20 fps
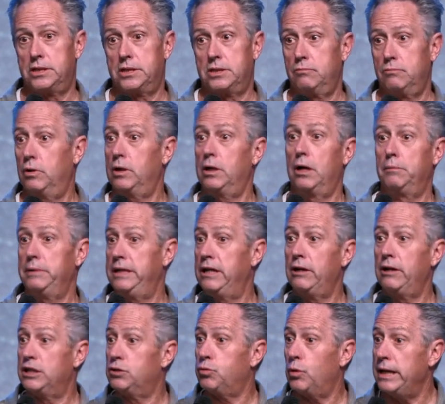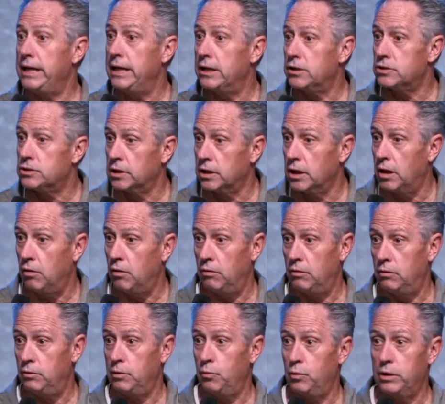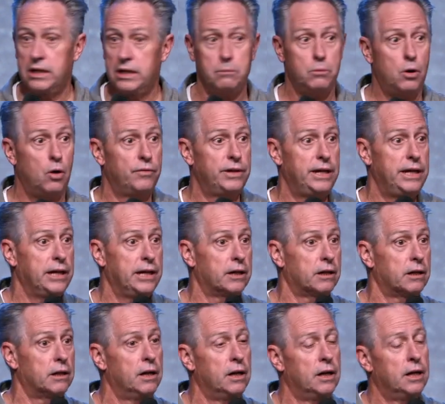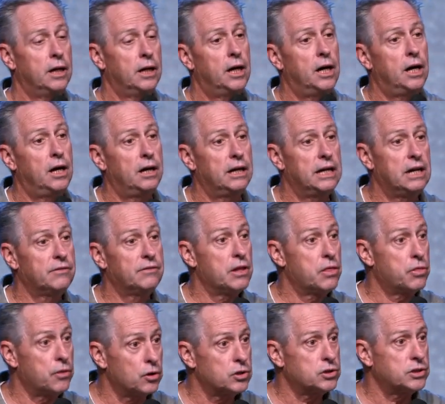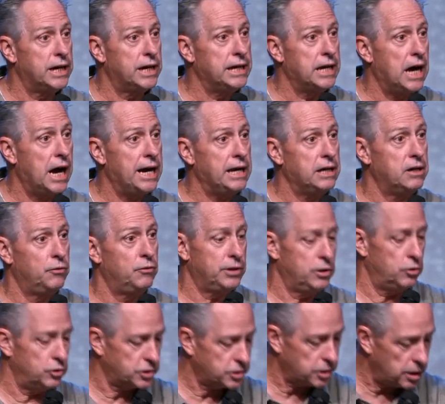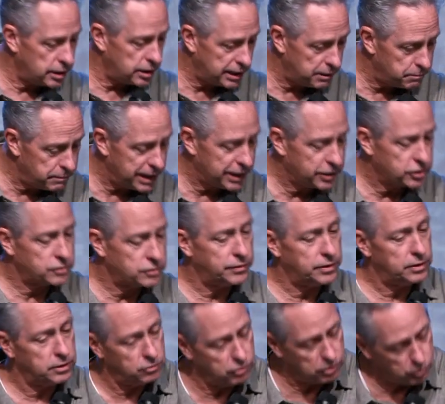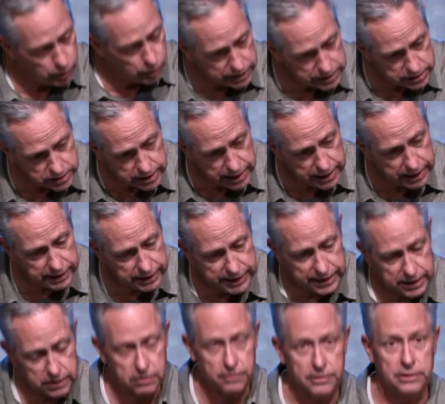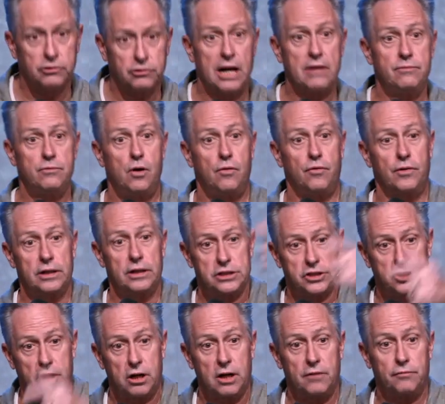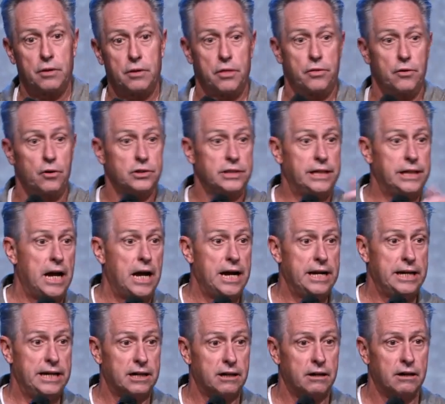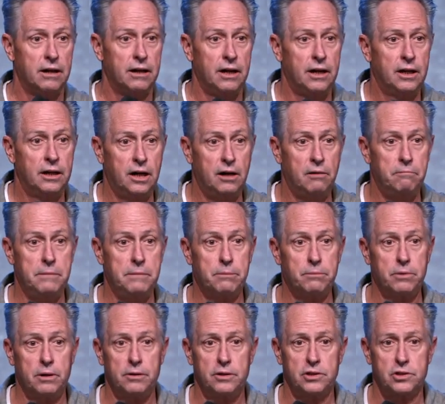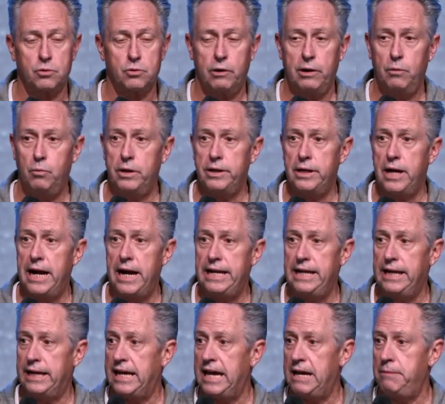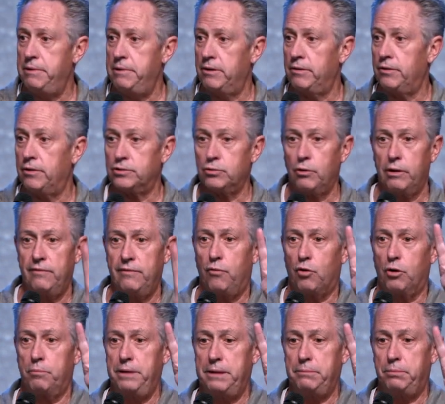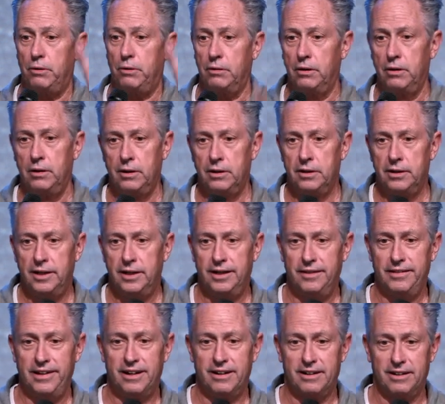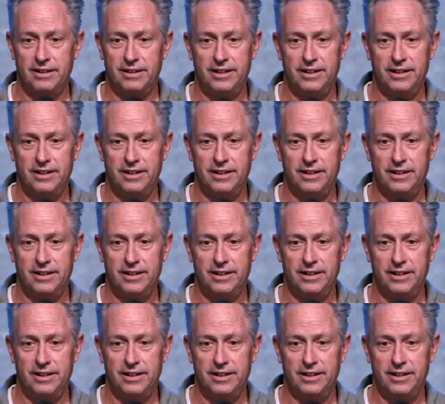What, um, nearly twenty years ago, would, would come over here uh, every Thursday night. It would do a Sunday in Bakersfield, do a Wednesday here, and then drive over and start off with a Thursday night here. Uh, remember the story one night he came here and there's only four people uh, there.